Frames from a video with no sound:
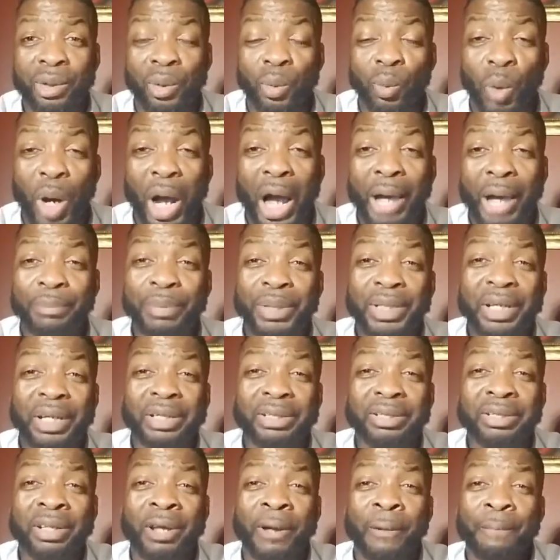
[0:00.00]
Why?
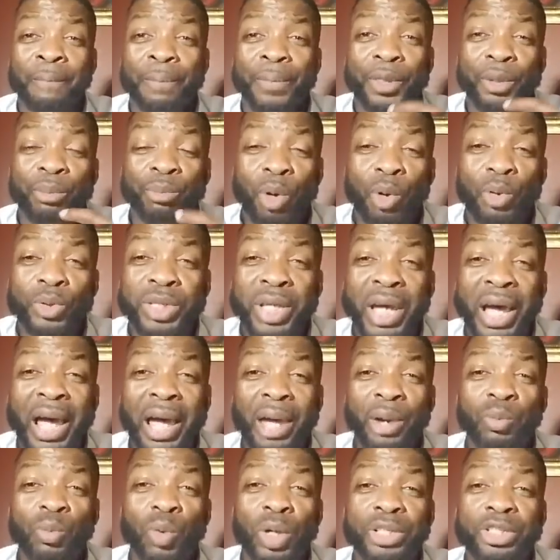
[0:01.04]
Because the Most
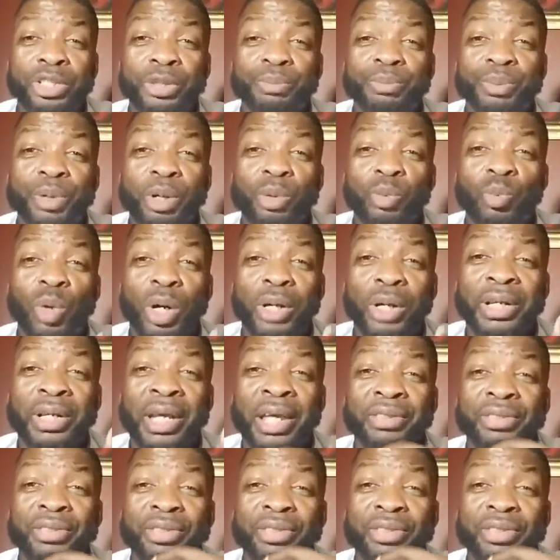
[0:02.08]
High wanted to put what?